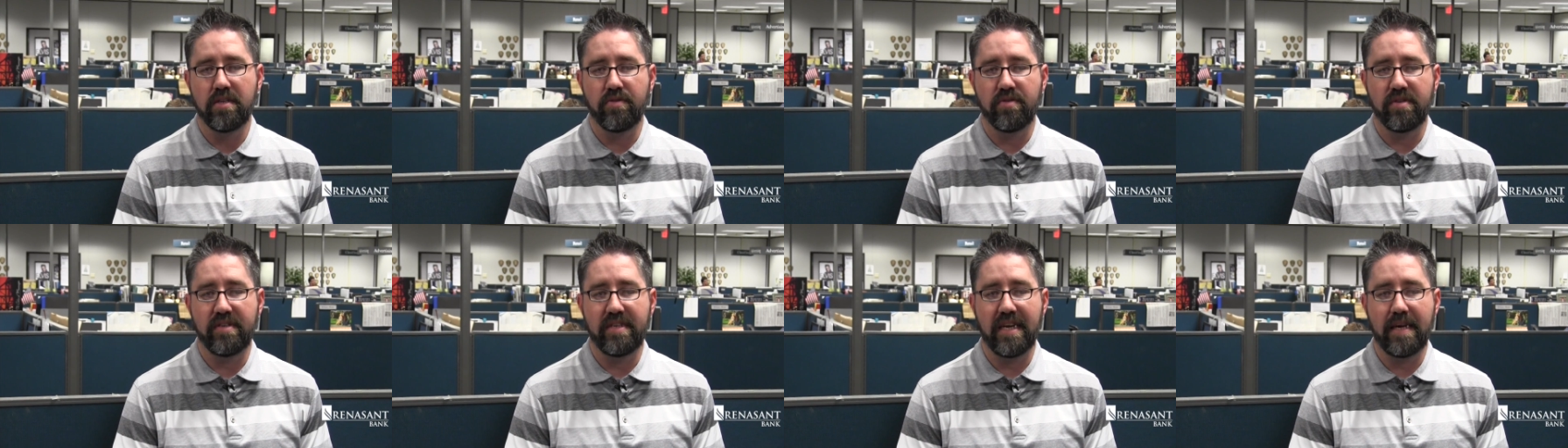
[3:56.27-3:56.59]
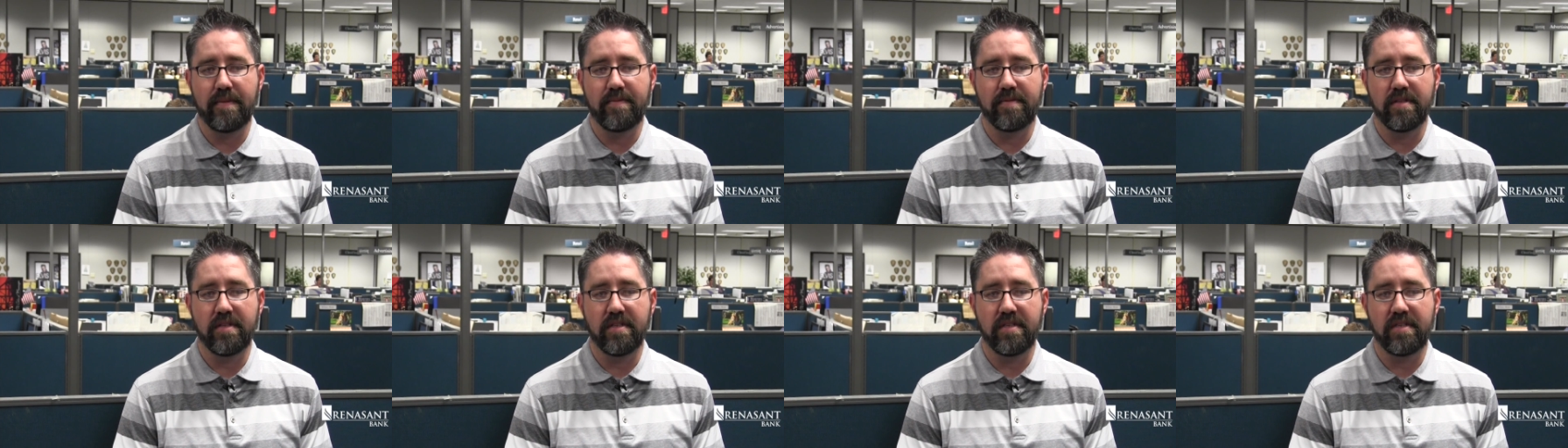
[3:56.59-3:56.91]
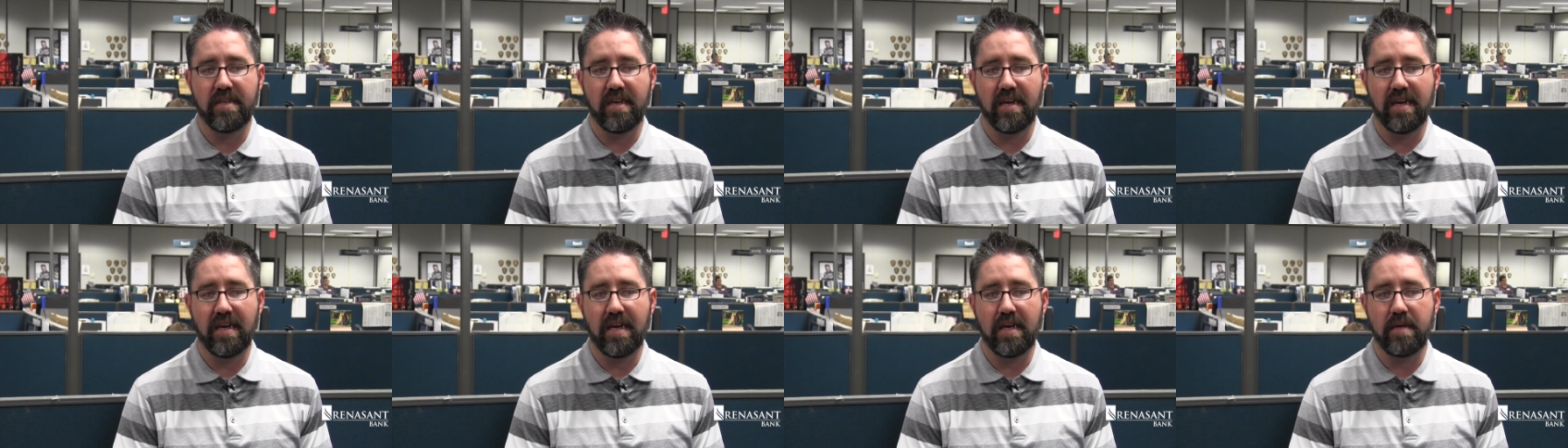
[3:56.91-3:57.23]
to adapt to the
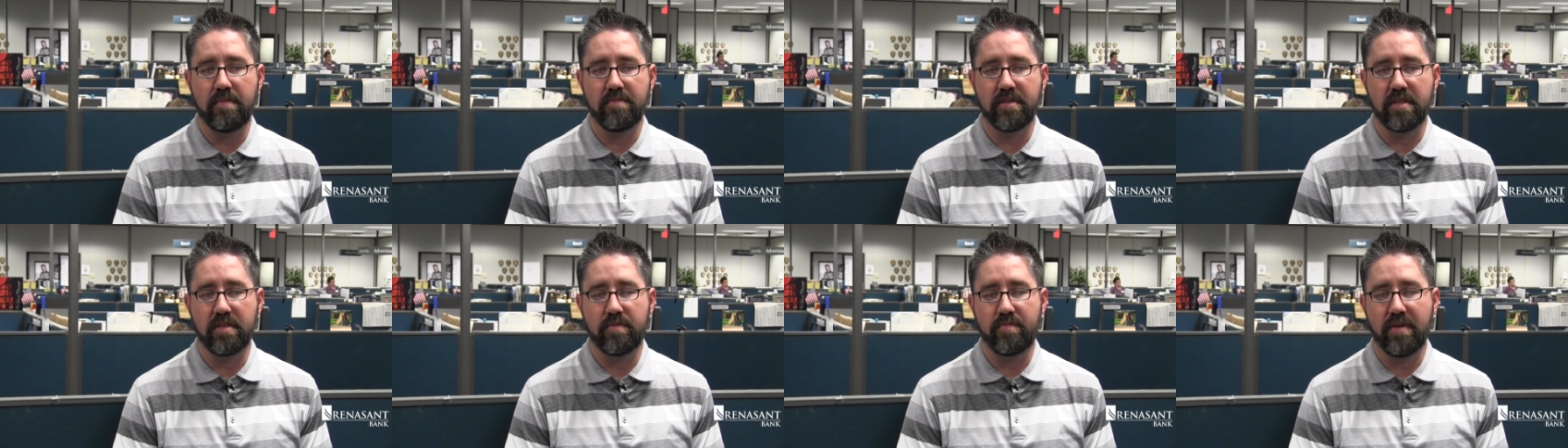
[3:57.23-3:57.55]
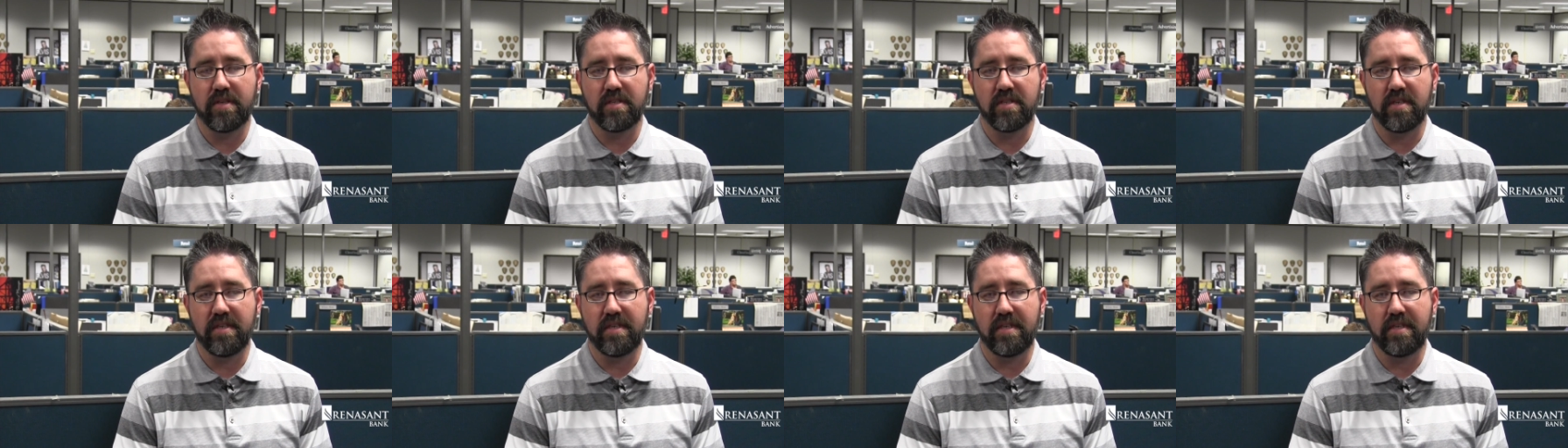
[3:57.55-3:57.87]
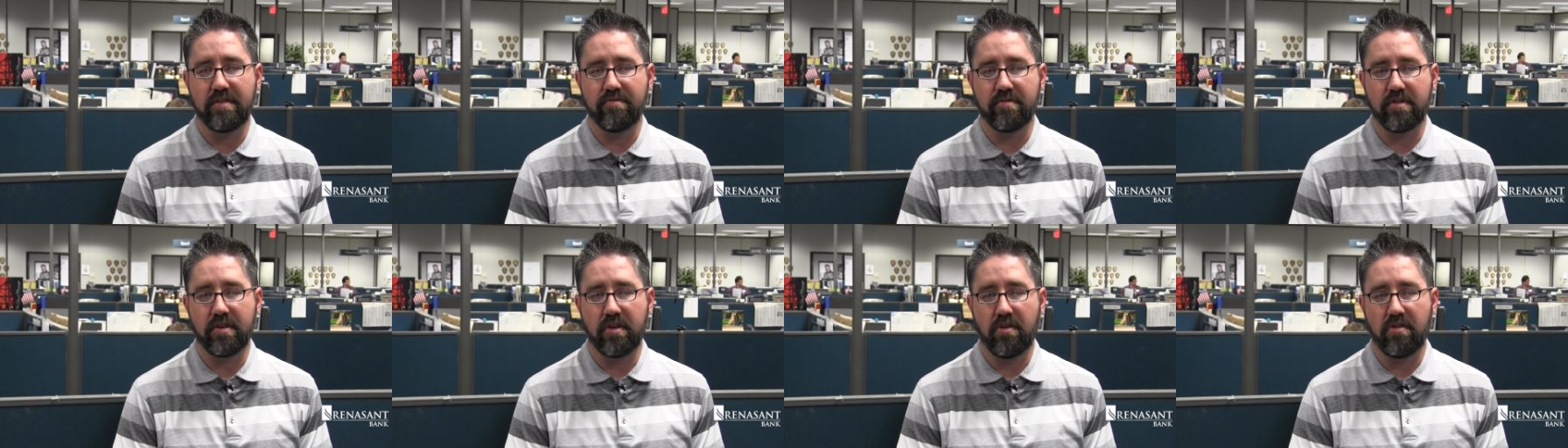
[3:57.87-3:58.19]
times, especially
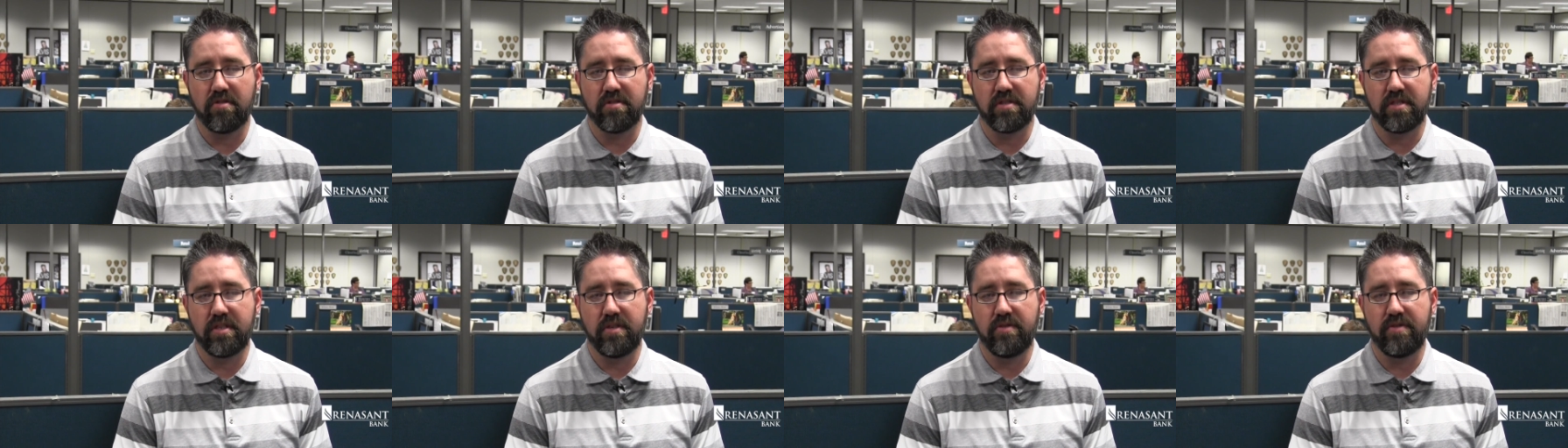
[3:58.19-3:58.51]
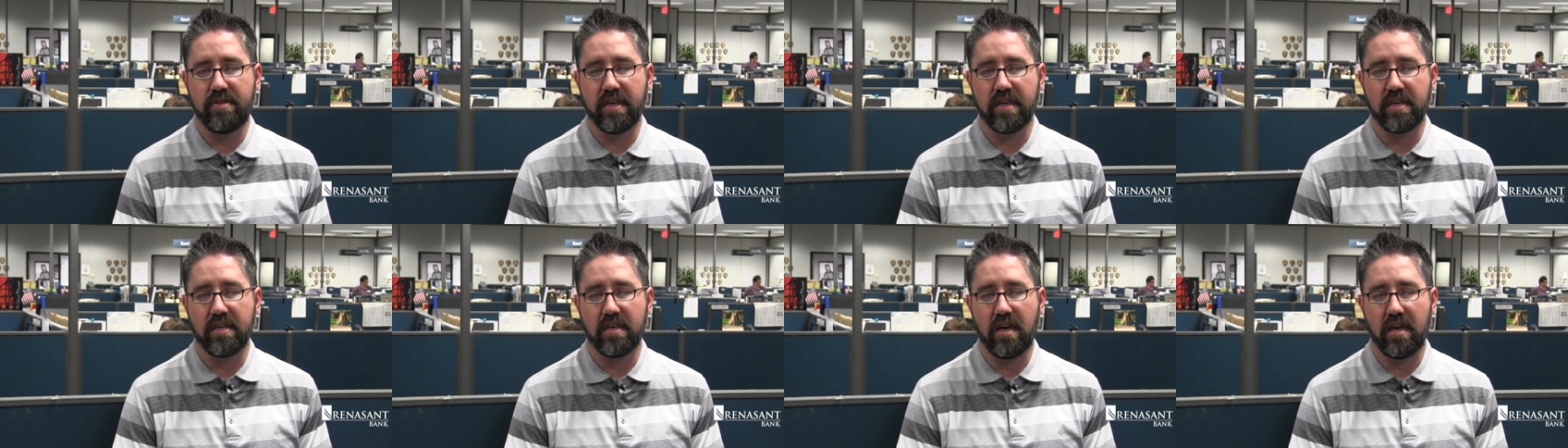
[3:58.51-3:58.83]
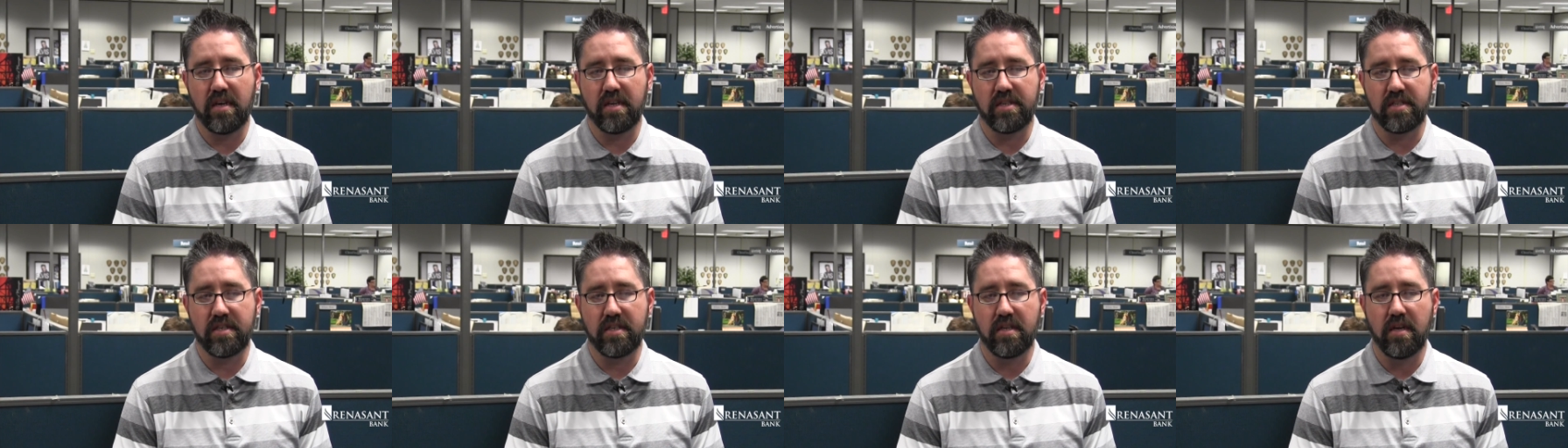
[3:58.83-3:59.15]
in regards to
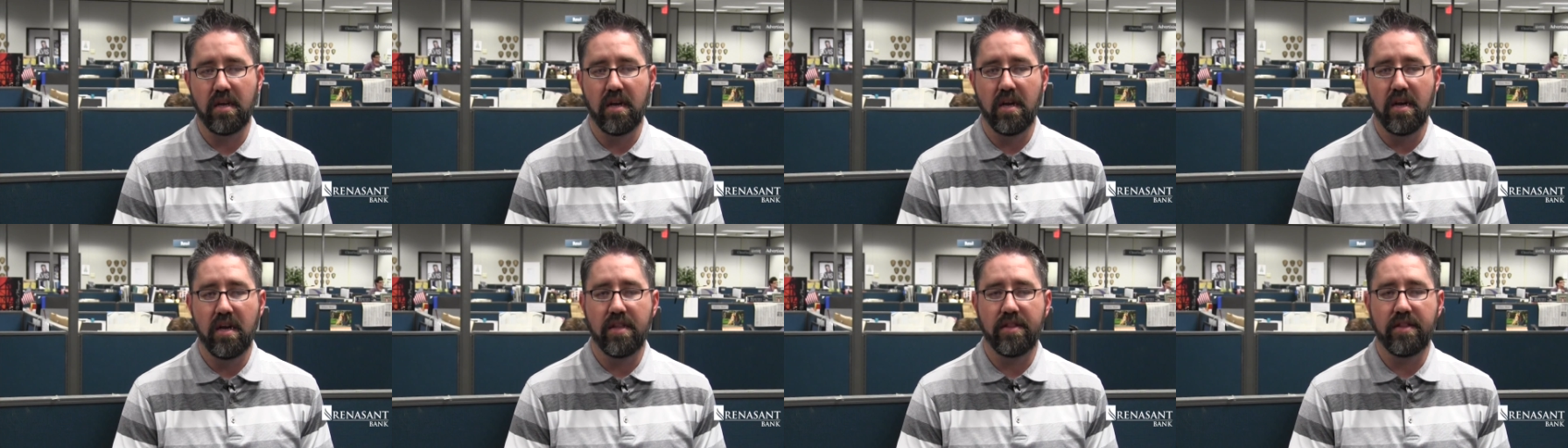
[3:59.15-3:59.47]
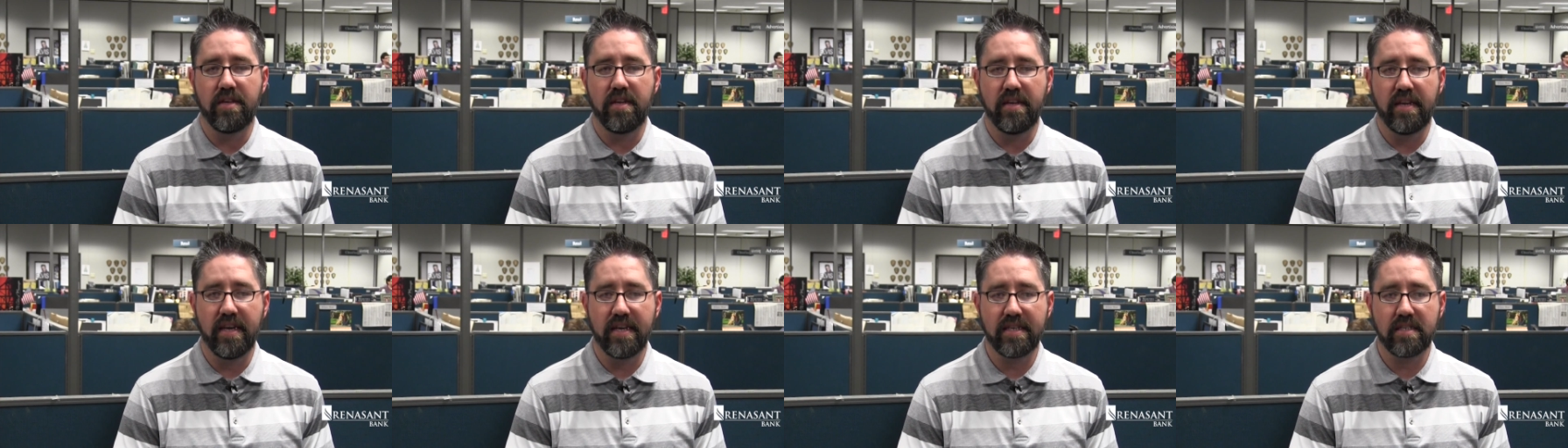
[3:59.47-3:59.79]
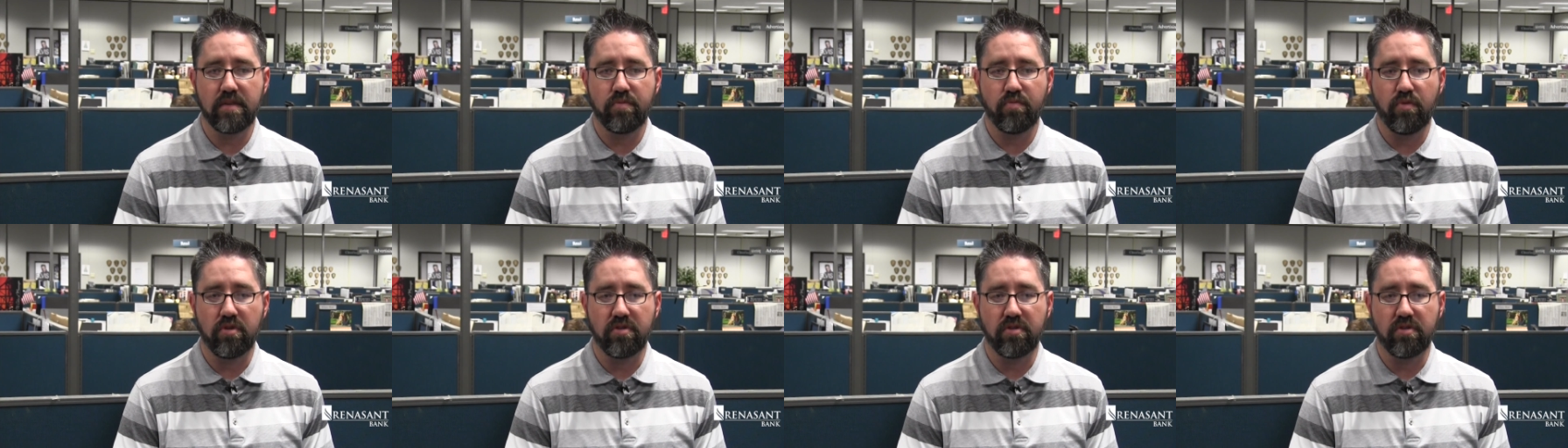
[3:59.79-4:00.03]
technology. The next